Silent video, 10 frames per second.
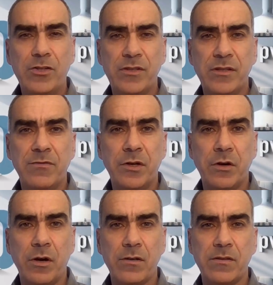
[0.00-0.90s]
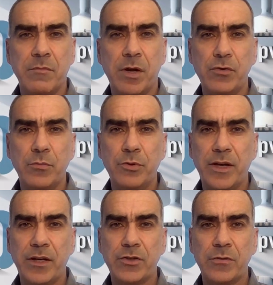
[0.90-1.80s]
much silver costs in module
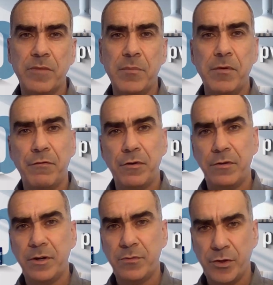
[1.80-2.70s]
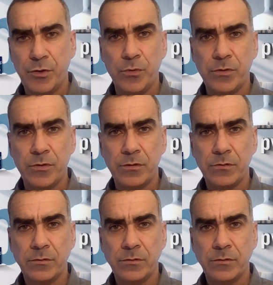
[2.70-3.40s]
production may be further reduced?